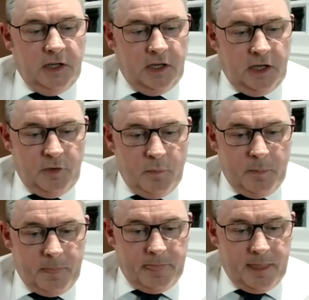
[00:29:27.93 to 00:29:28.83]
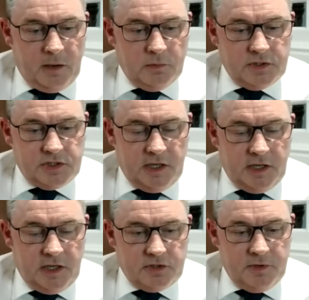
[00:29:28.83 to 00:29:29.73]
That was
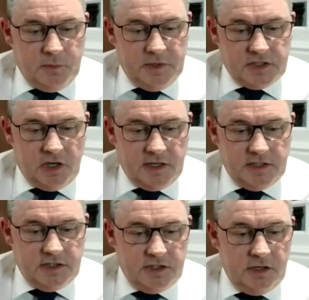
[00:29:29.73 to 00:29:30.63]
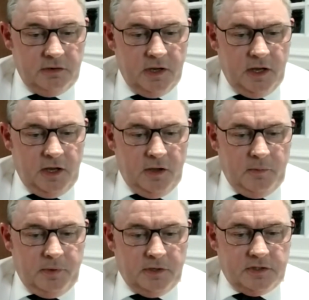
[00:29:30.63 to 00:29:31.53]
something we decided to do.
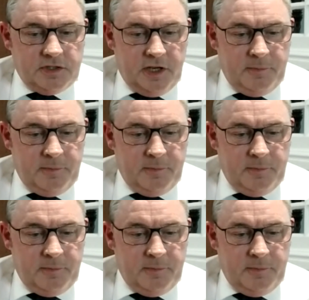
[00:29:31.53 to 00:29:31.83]
But